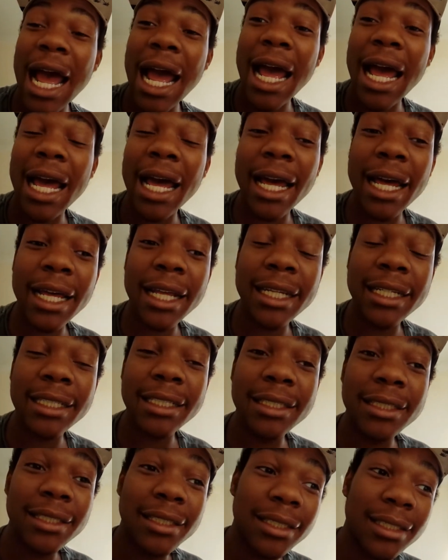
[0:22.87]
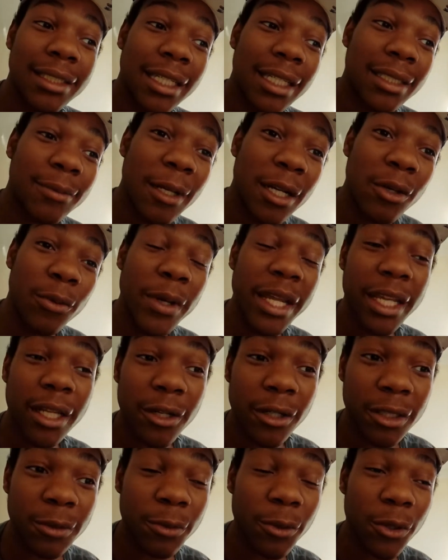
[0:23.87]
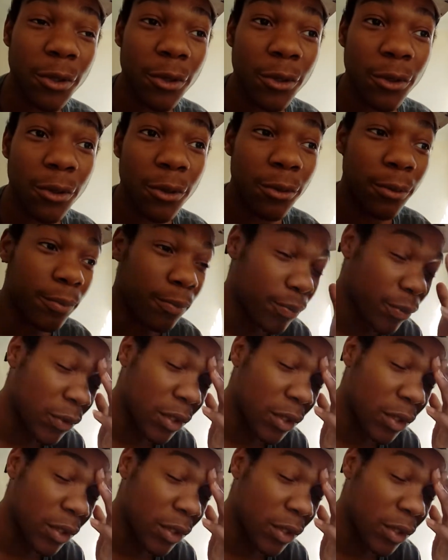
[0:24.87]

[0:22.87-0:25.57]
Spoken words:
and spent a week in hospital.